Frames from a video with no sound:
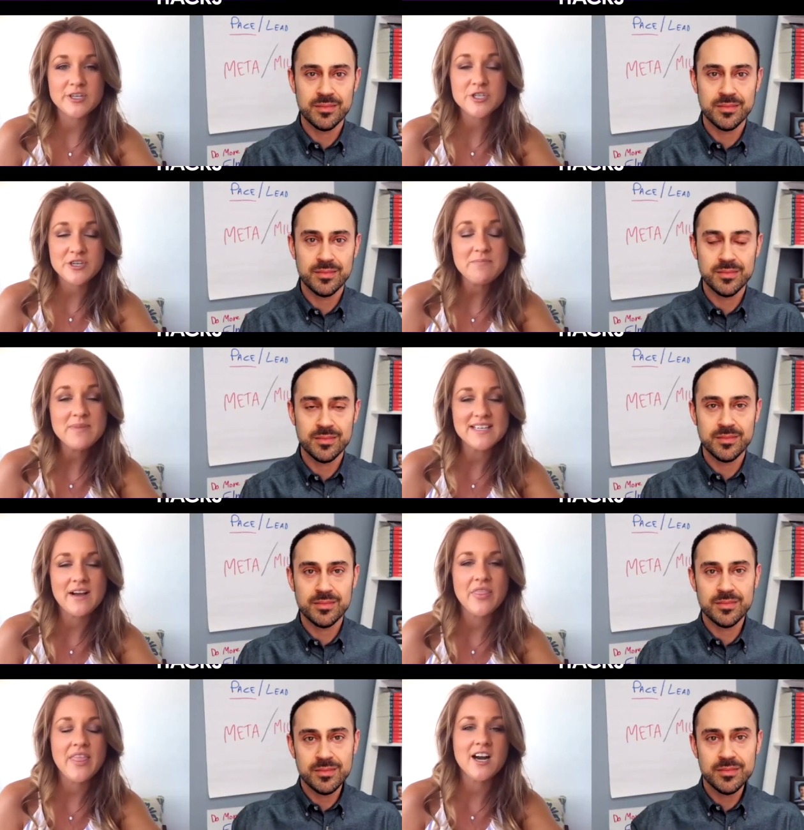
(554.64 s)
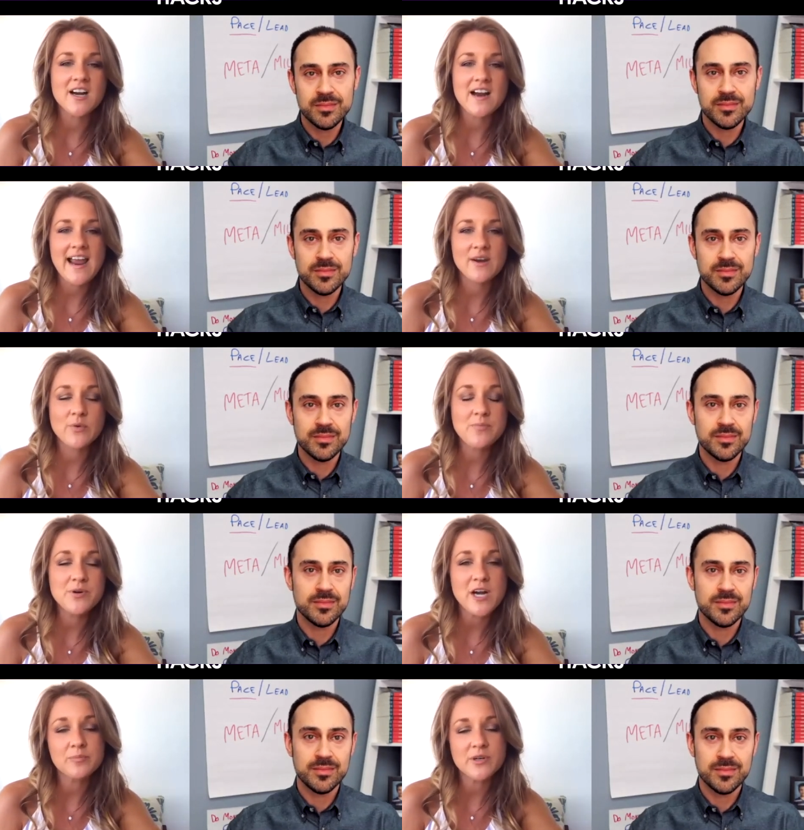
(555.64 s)
Speaker 1: a treatment down there, and we
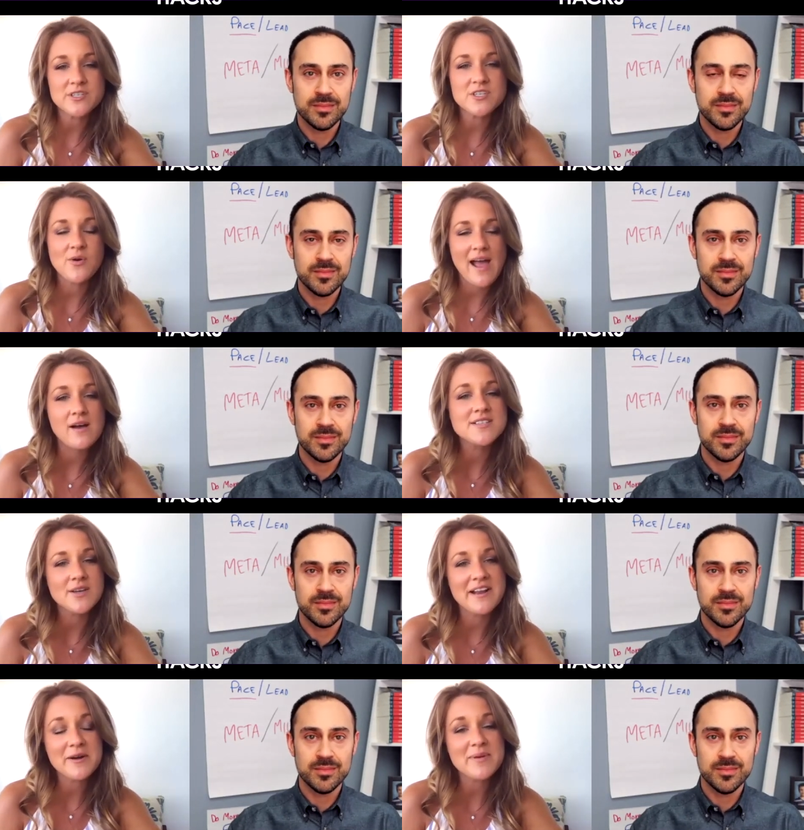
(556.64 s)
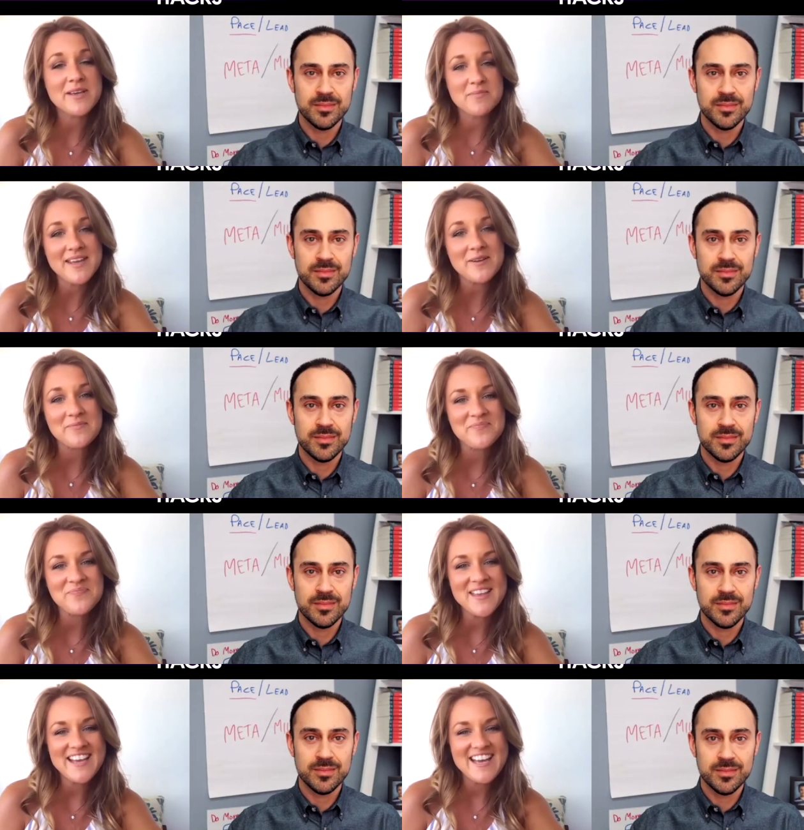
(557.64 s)
put our personal house on Airbnb.
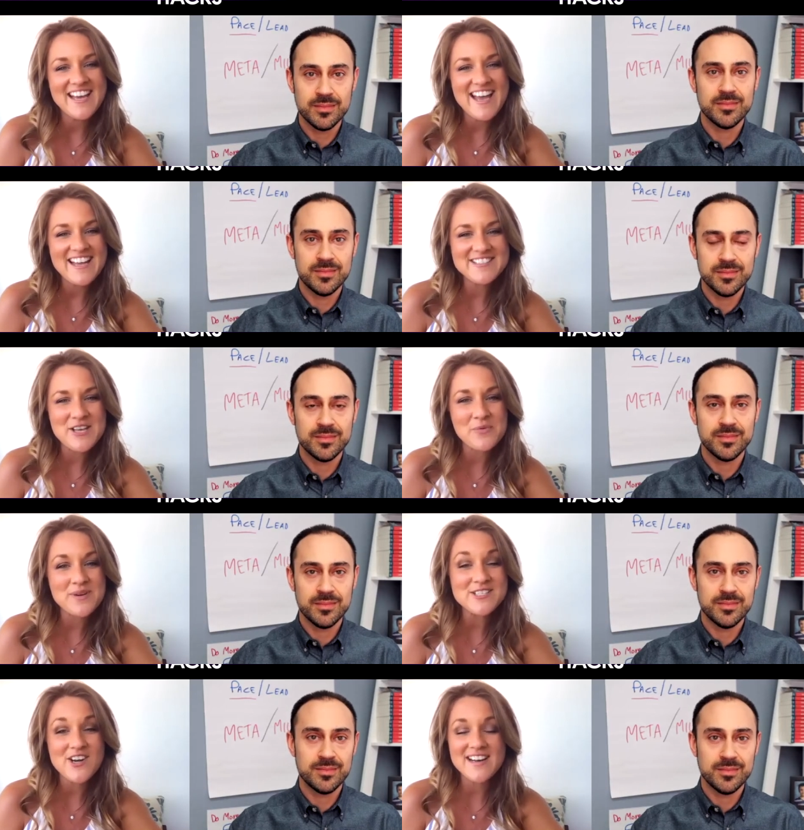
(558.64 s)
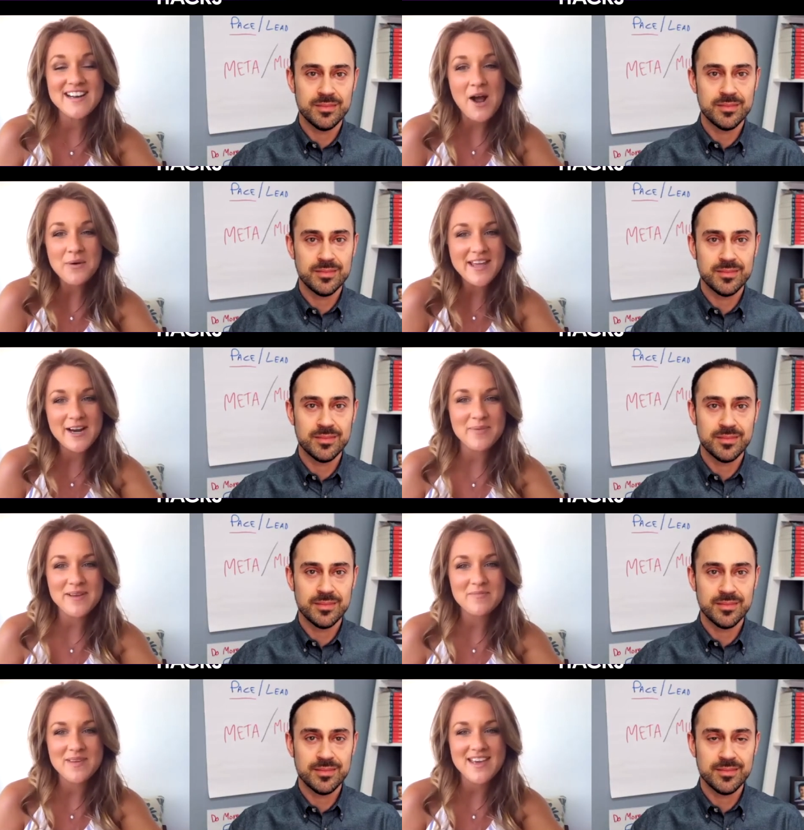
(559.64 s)
And so we started out with
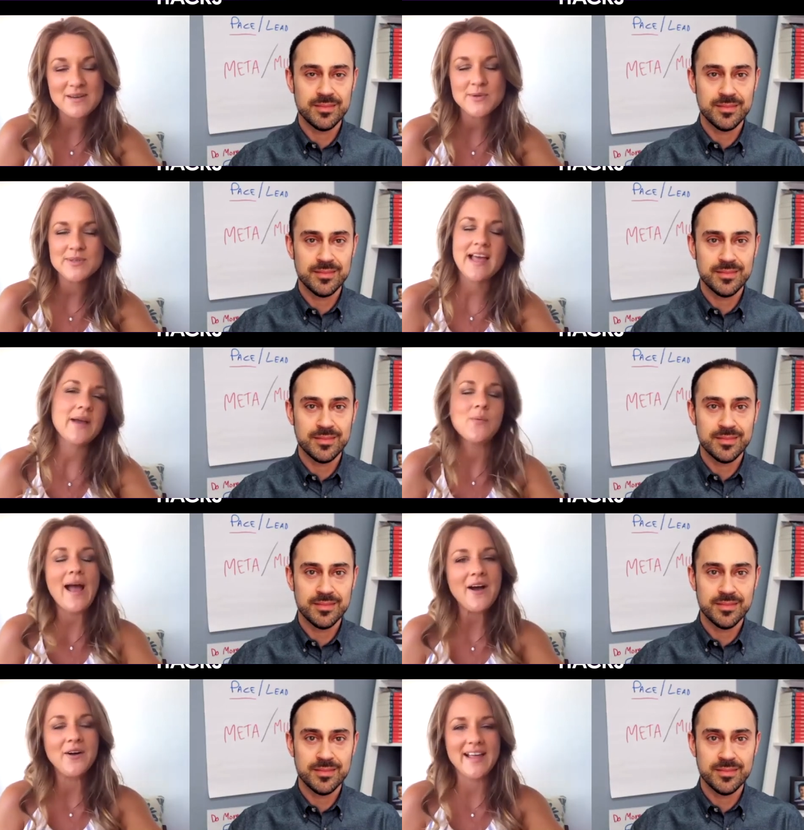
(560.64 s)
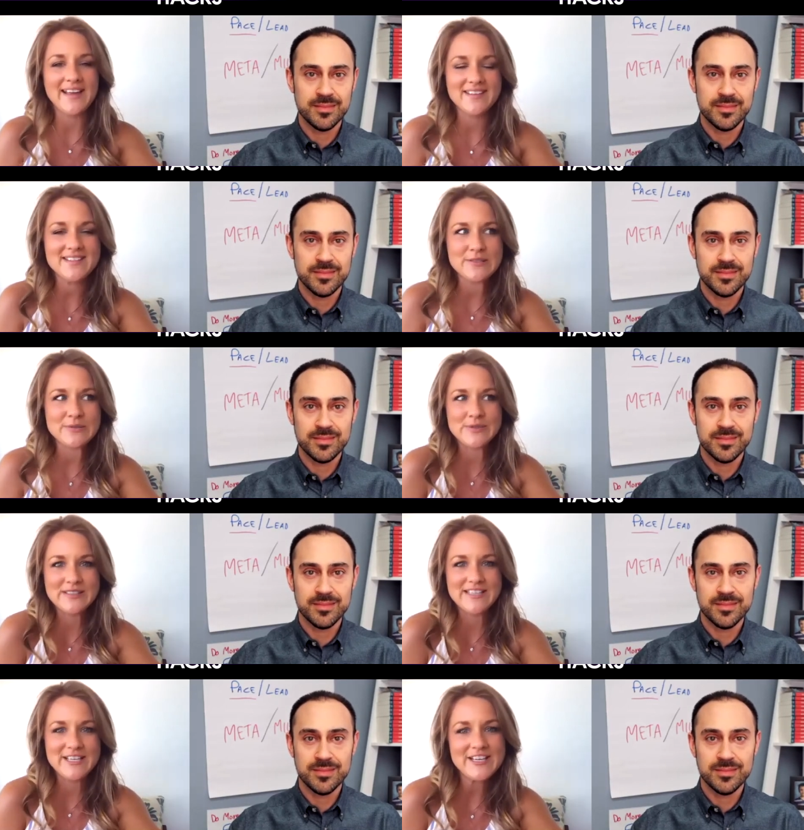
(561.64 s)
Airbnb, and we were like, "Wow, like this is
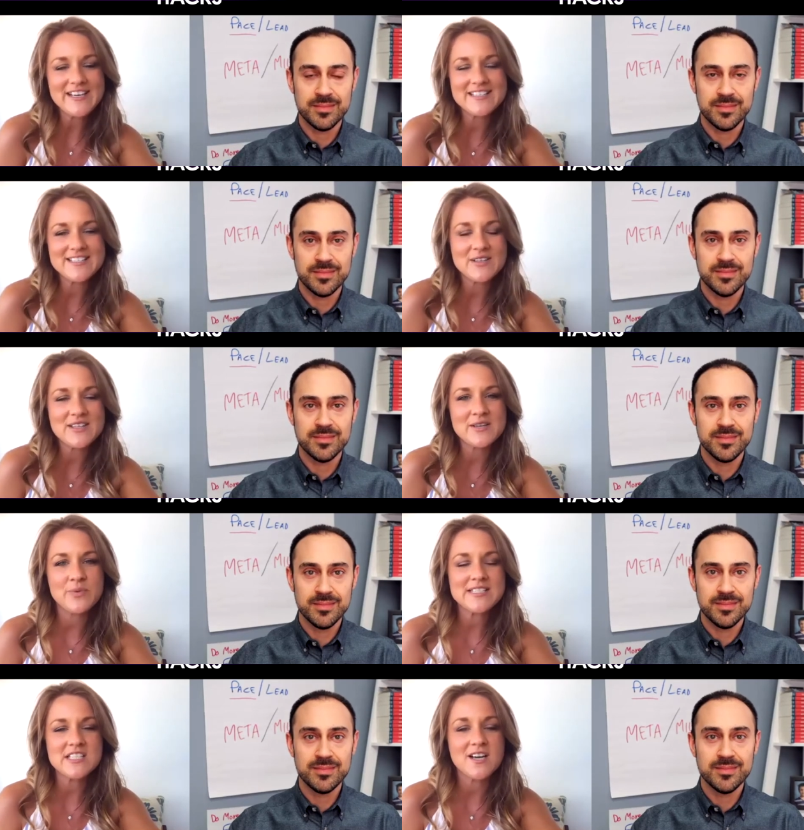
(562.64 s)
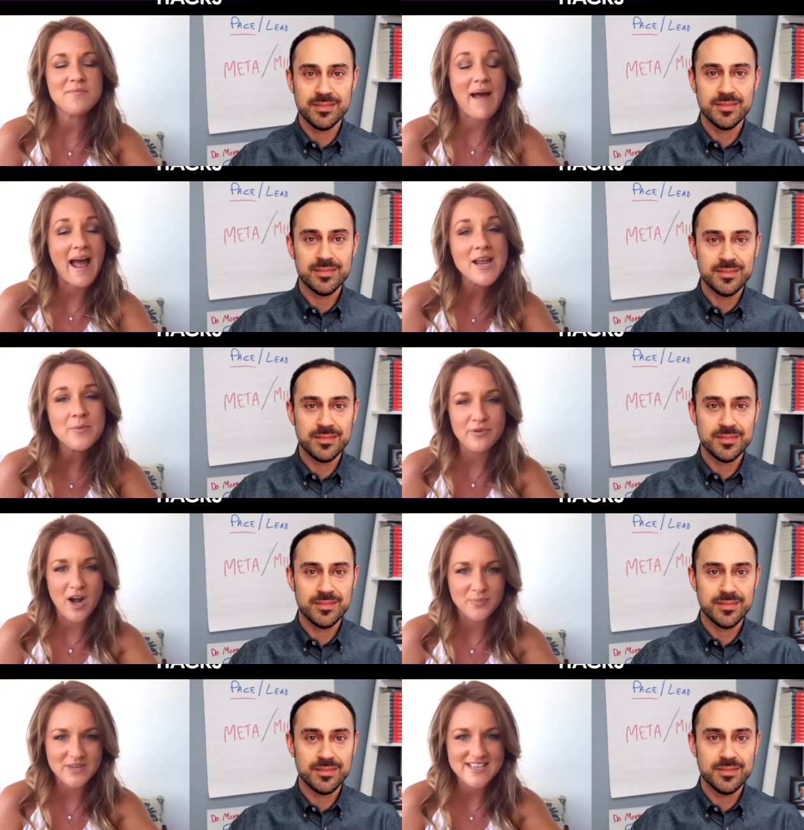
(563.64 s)
really good." So then we started buying
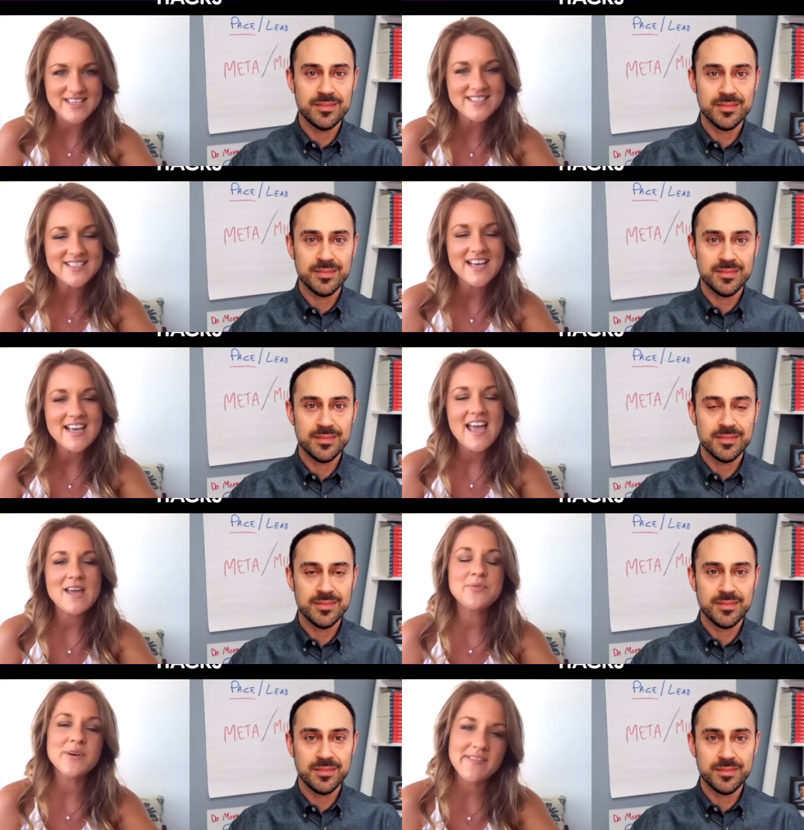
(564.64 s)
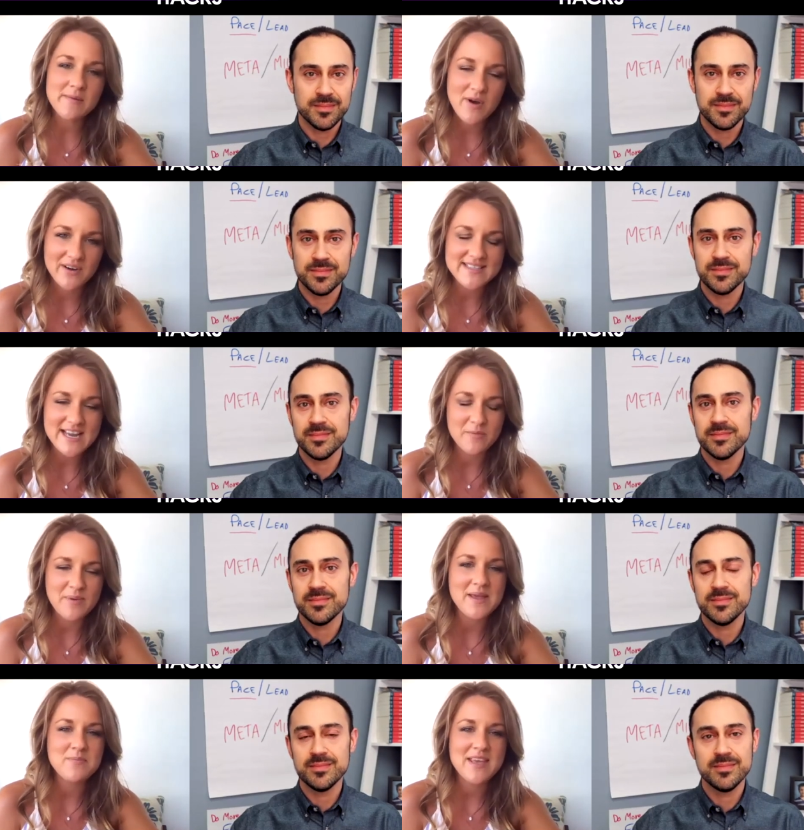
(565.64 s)
properties and putting them on as
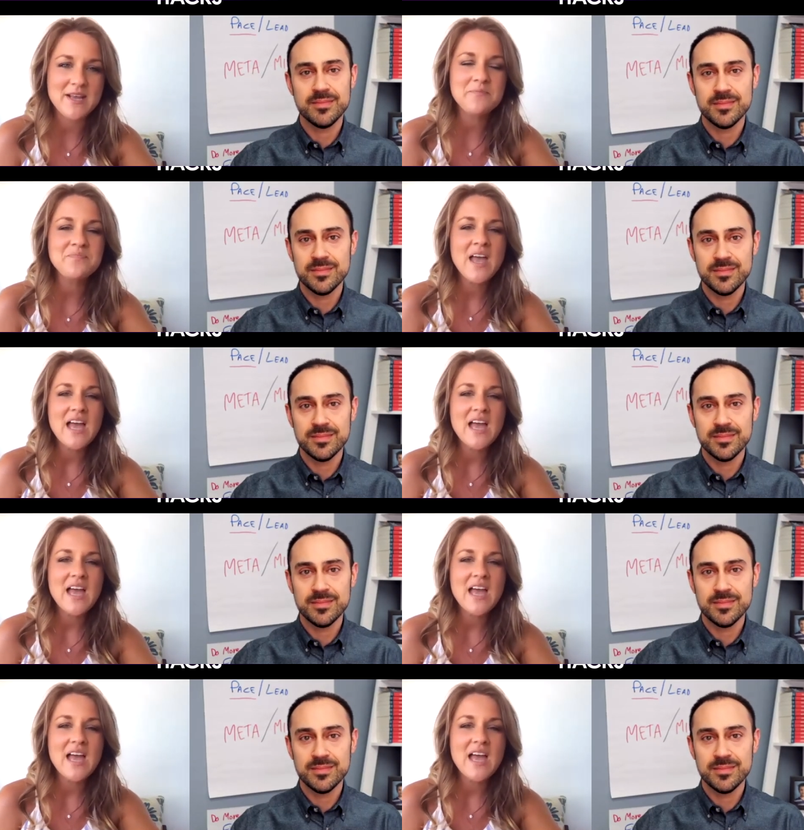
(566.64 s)
Airbnb.